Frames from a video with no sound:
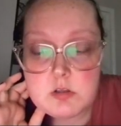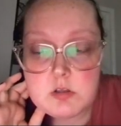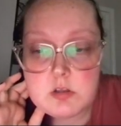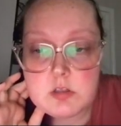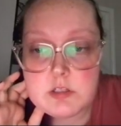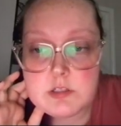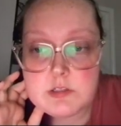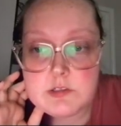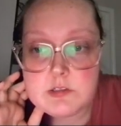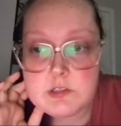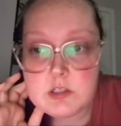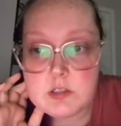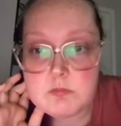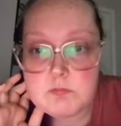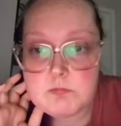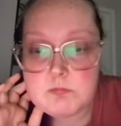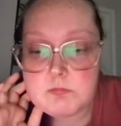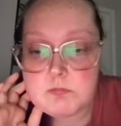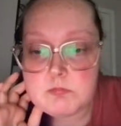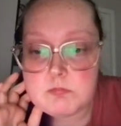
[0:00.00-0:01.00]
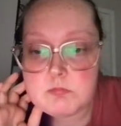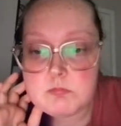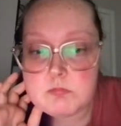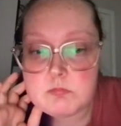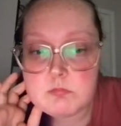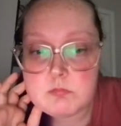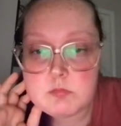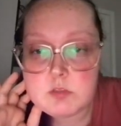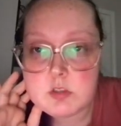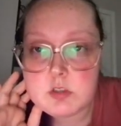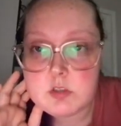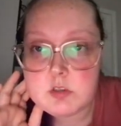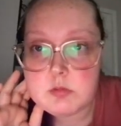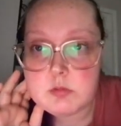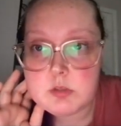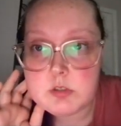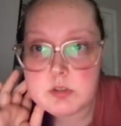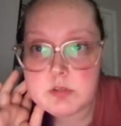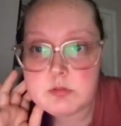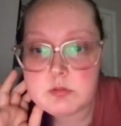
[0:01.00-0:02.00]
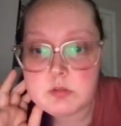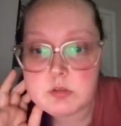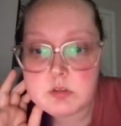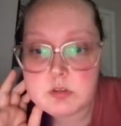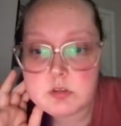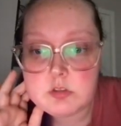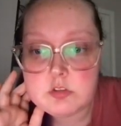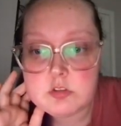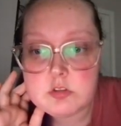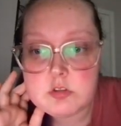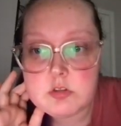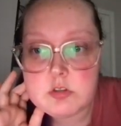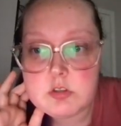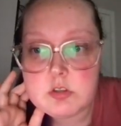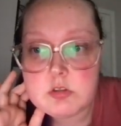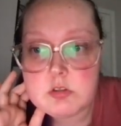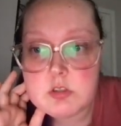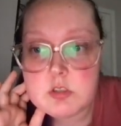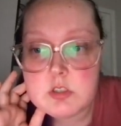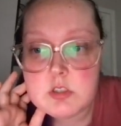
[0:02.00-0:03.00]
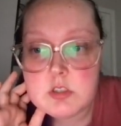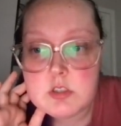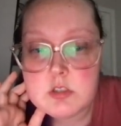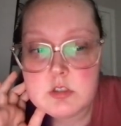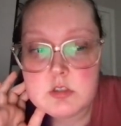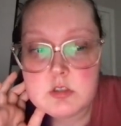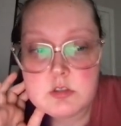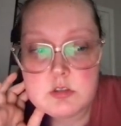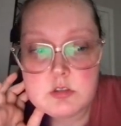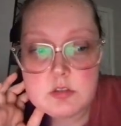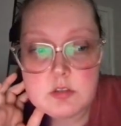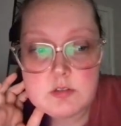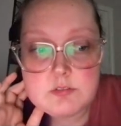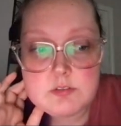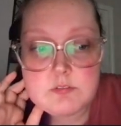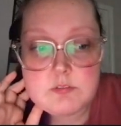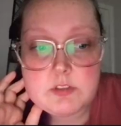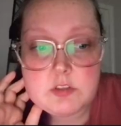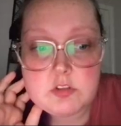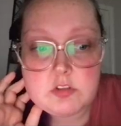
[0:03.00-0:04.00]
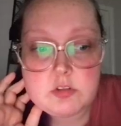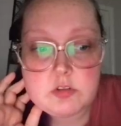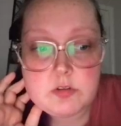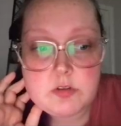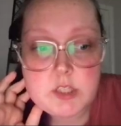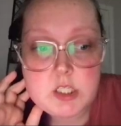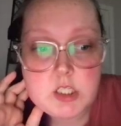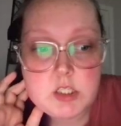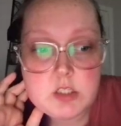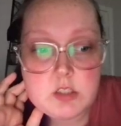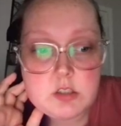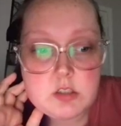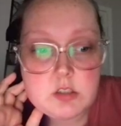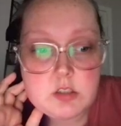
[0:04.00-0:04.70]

Let's see. What else was I going to show y'all? So I have to finish doing that.